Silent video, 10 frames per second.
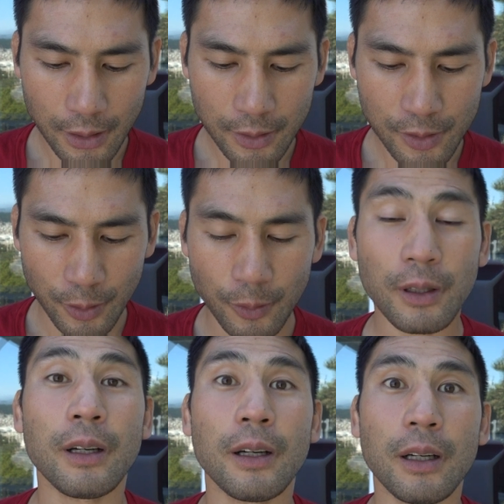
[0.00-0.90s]
So
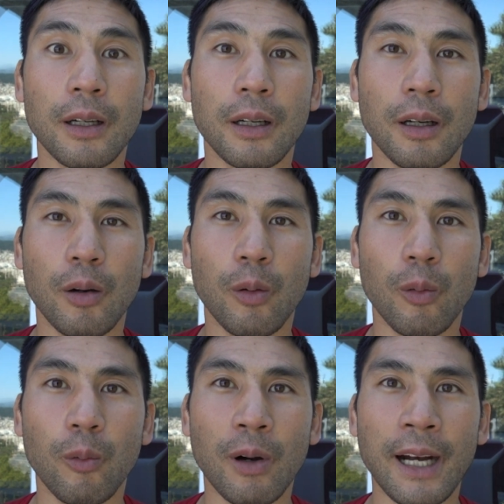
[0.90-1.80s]

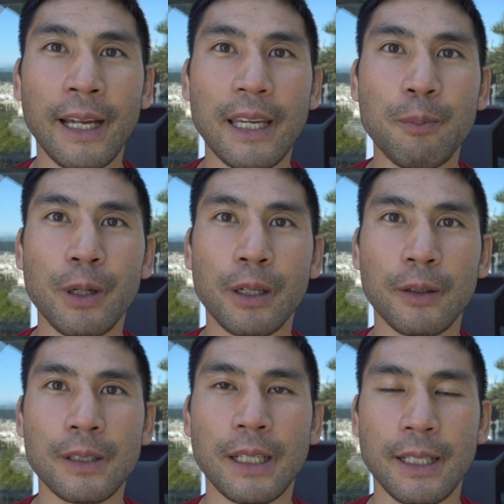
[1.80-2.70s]
why
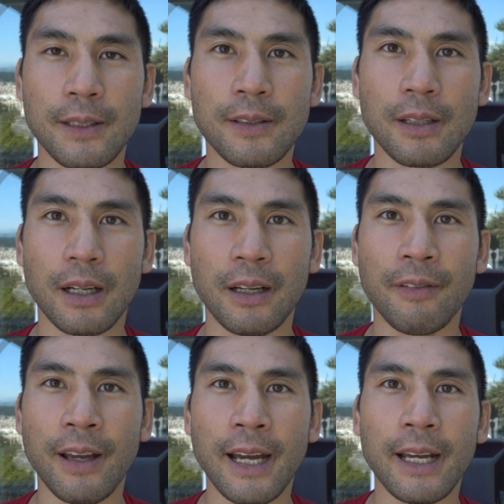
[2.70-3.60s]
empirical studies?
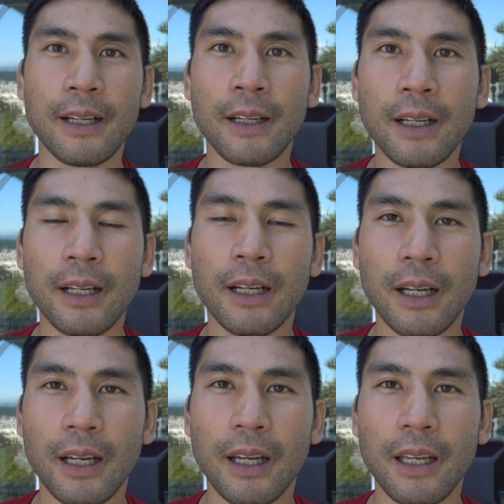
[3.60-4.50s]
I've had
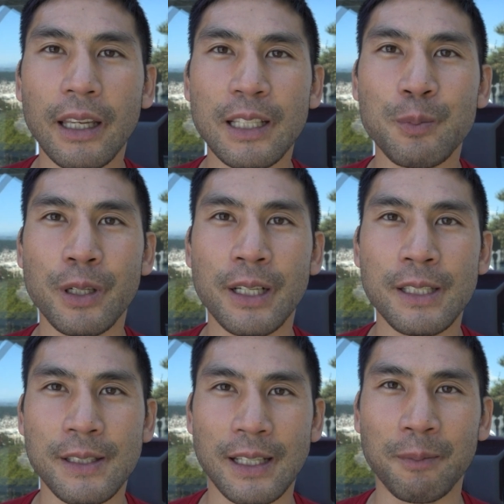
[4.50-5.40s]

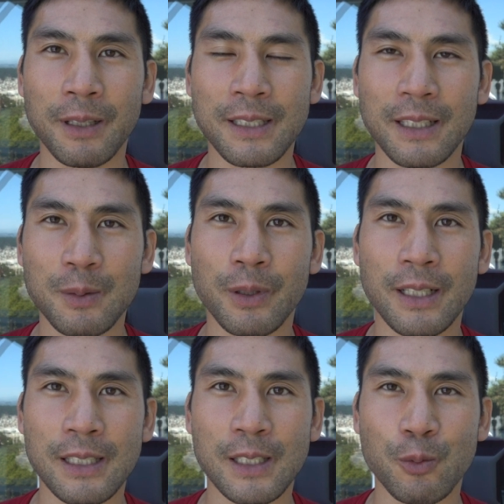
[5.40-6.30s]
experiences, unpleasant
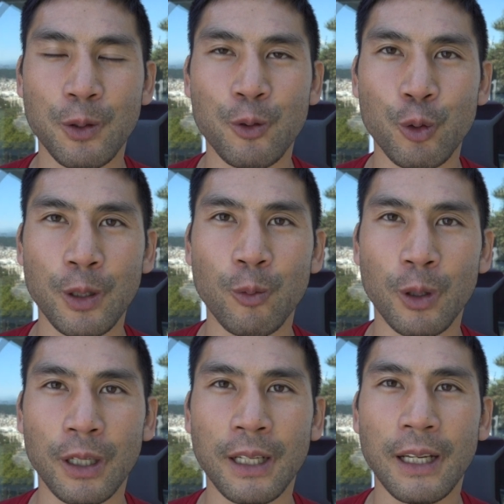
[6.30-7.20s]
experiences with doing
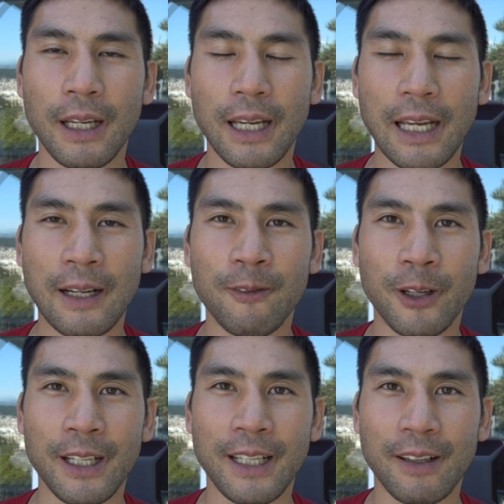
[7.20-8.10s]
work and
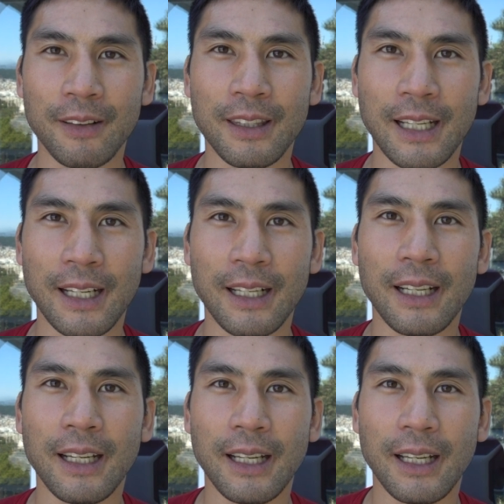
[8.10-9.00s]
finding out that
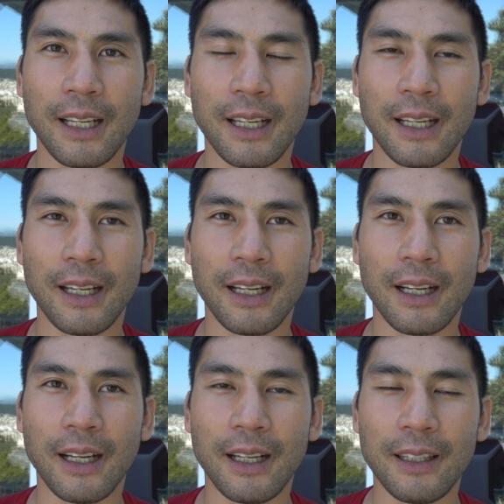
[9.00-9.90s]

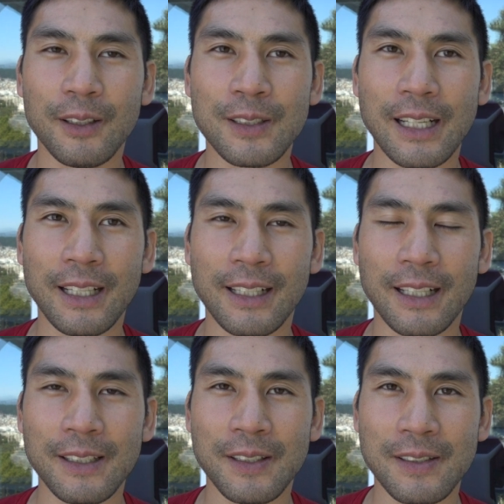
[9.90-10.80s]
the static
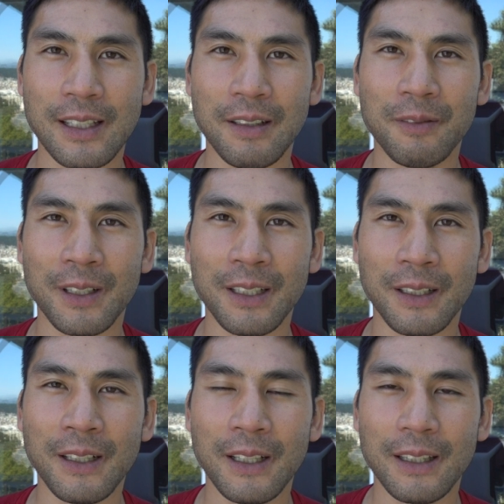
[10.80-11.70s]
analysis that you
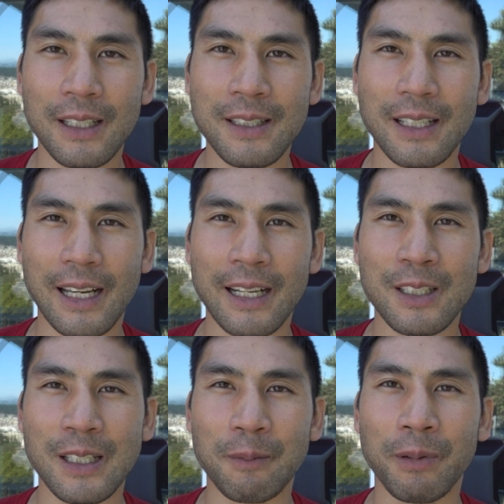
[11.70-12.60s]
invented doesn't
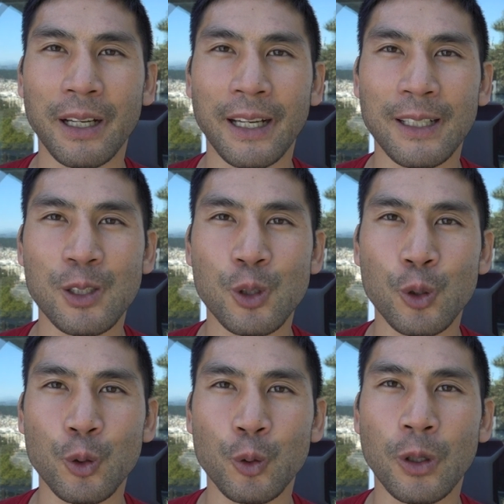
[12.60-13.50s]
actually apply
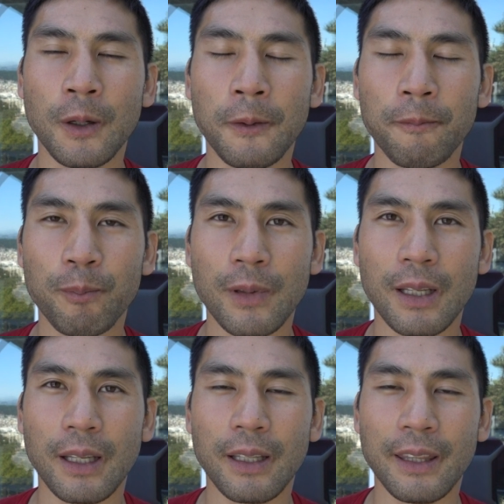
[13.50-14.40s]
to
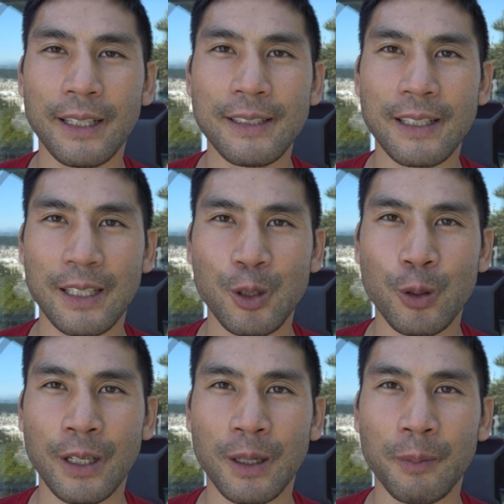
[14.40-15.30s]
things that you
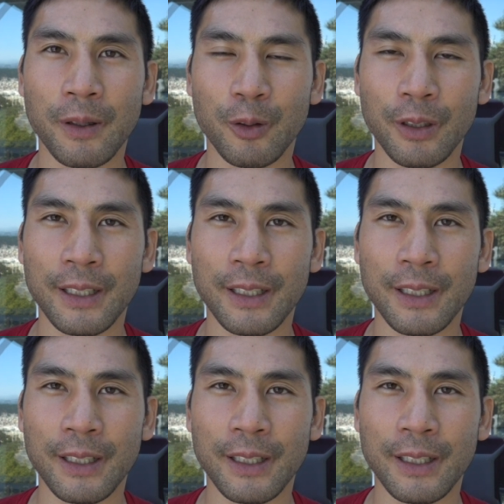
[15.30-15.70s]
care about or